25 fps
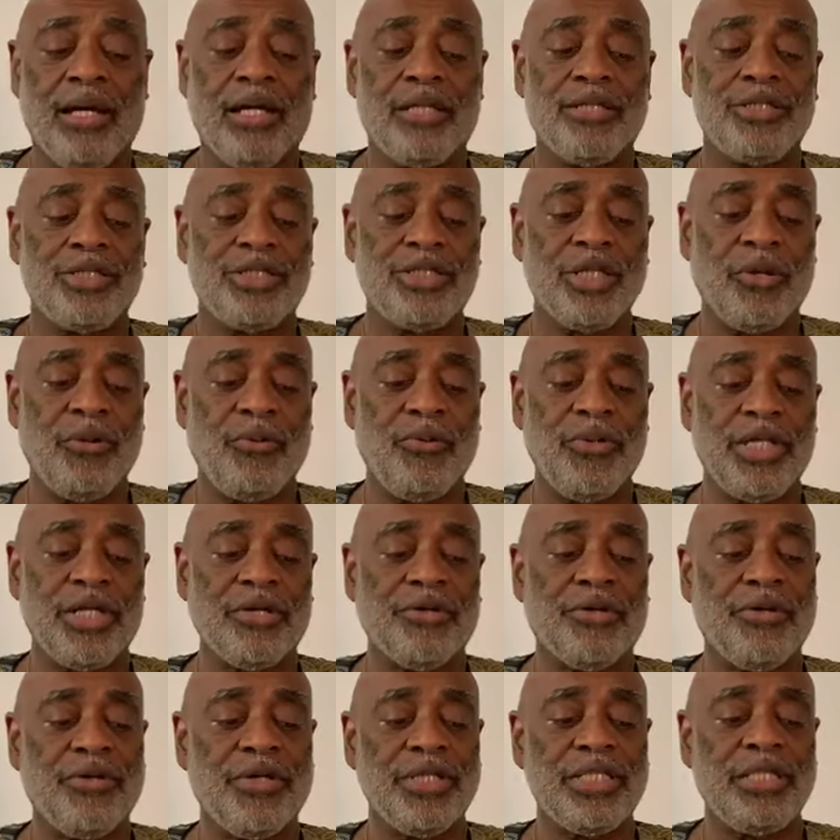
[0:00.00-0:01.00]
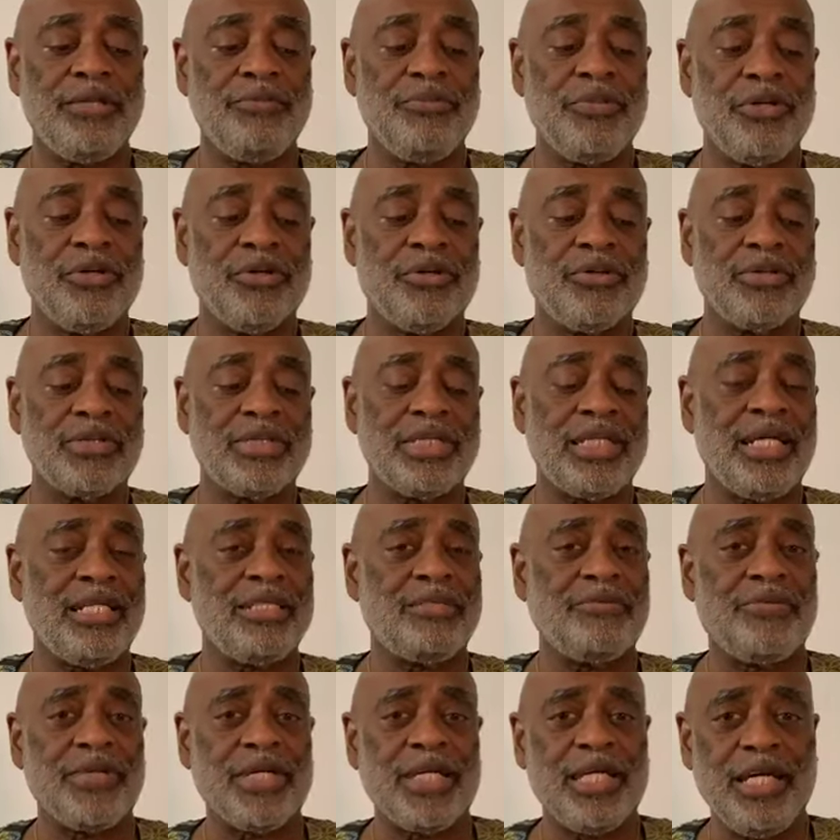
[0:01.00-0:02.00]
So when the Course in Miracles says
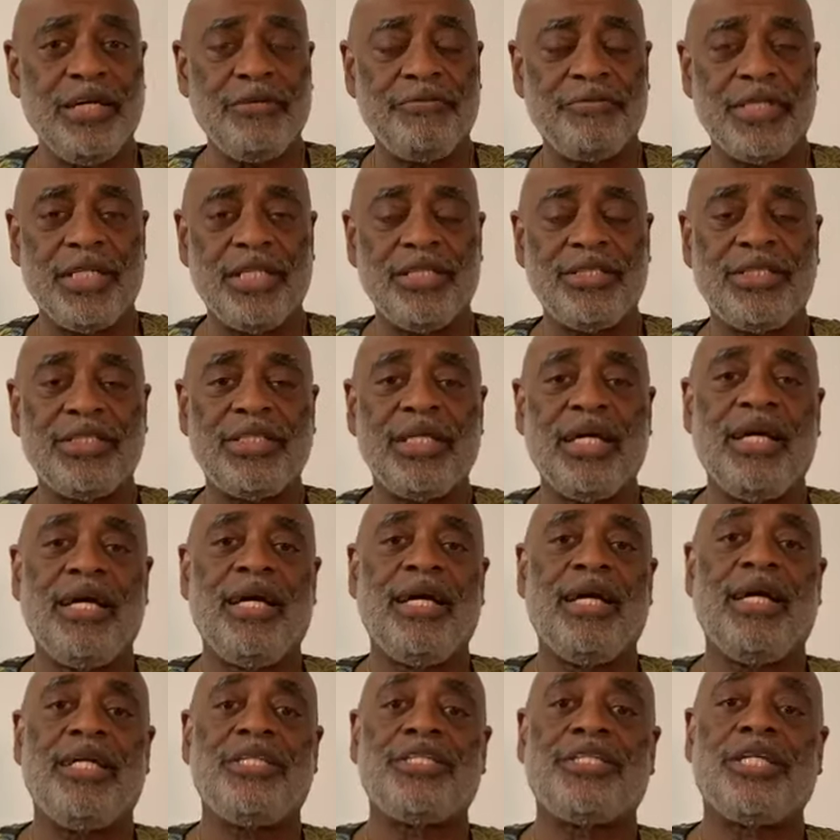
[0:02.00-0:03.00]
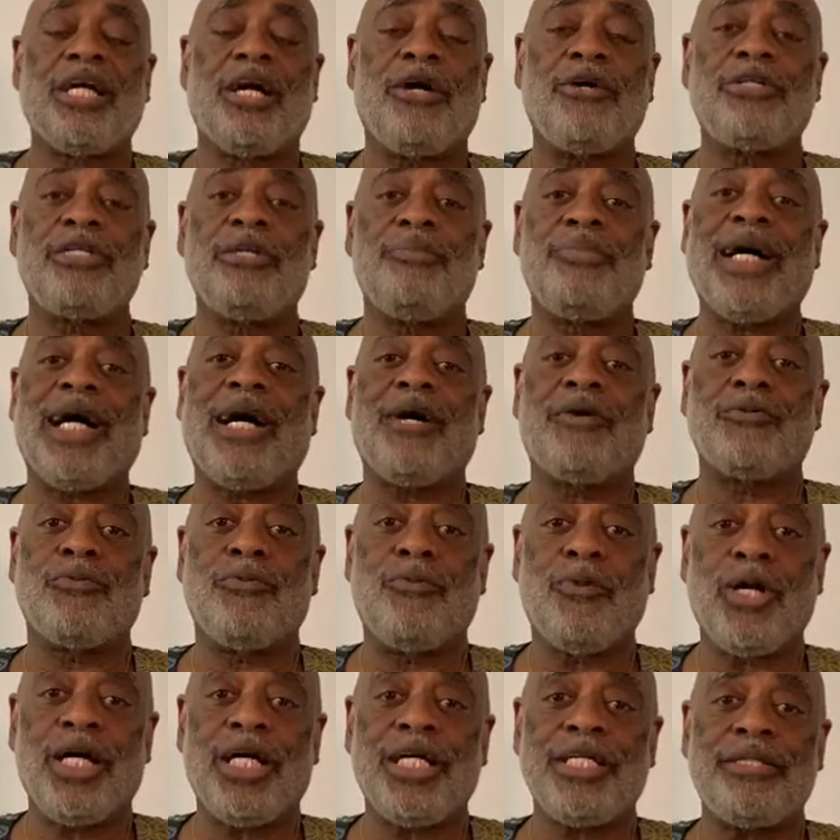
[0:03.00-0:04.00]
forgiveness, it's talking about
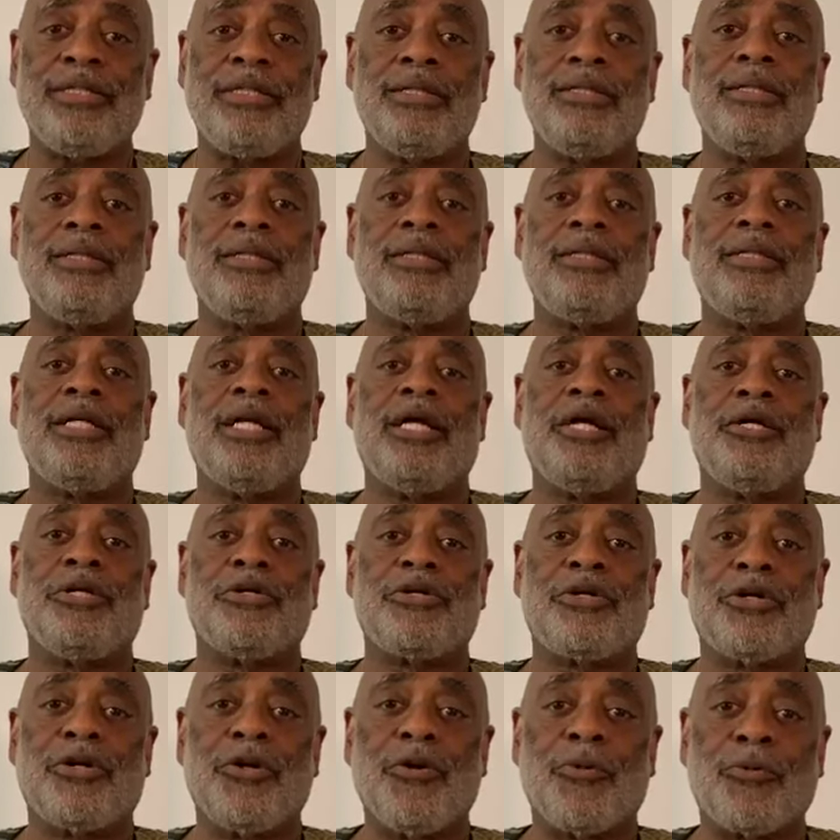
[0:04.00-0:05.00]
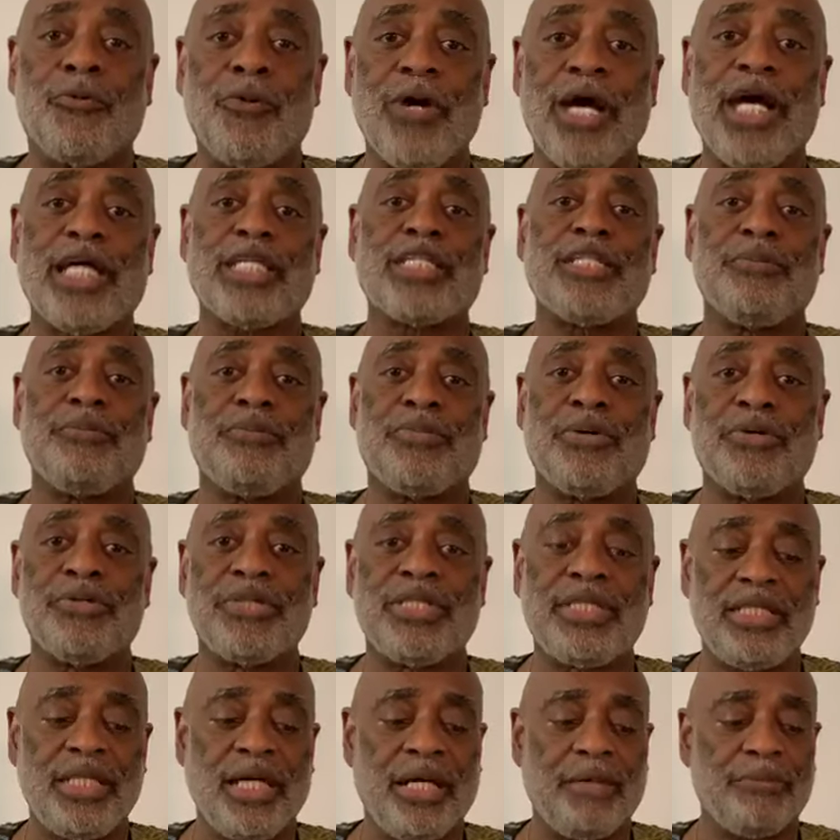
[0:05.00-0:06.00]
what? Correct
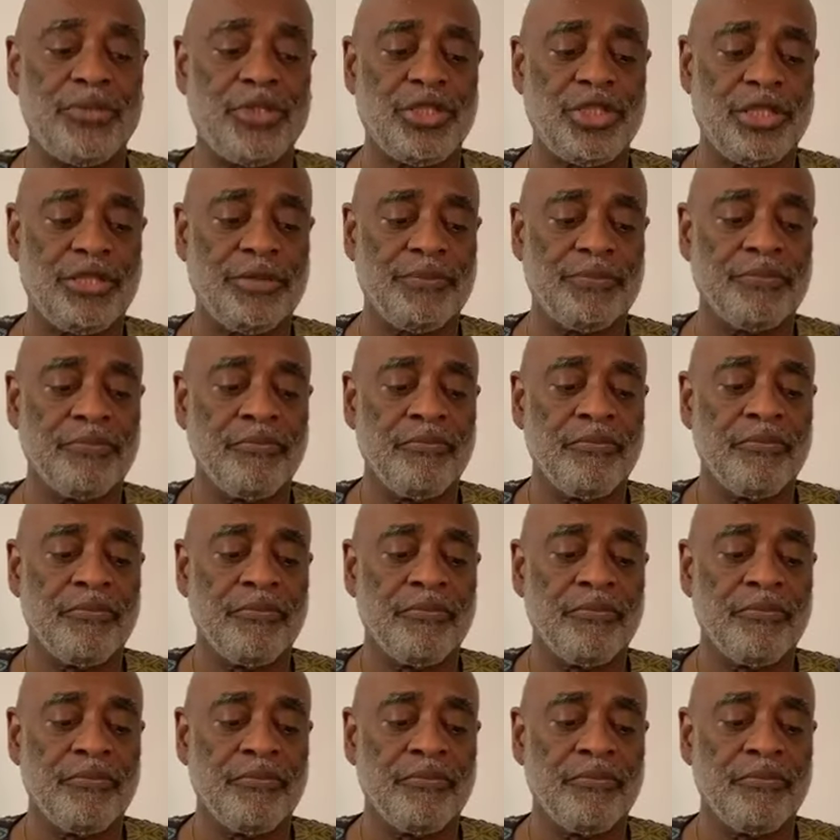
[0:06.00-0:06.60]
perception.